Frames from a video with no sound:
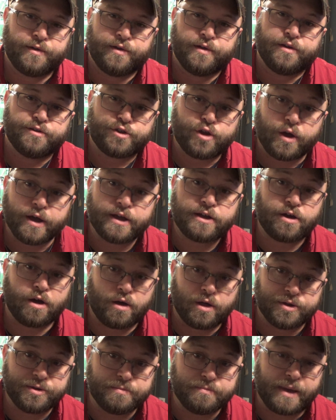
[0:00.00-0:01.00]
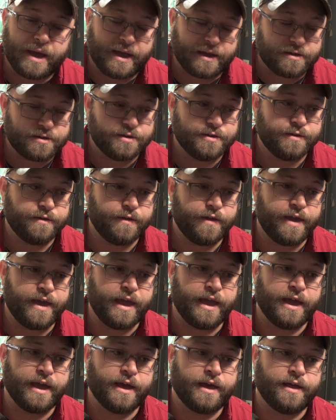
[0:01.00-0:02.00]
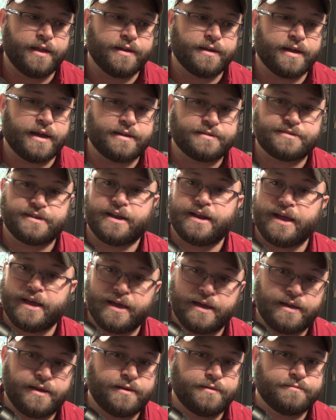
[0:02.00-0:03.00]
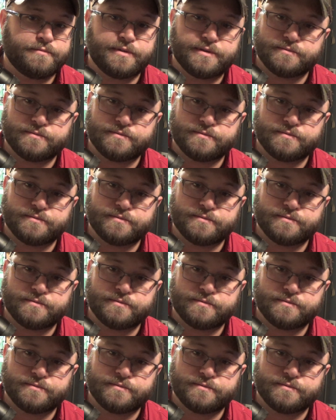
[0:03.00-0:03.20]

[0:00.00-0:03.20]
So I called them back, and I said, hey,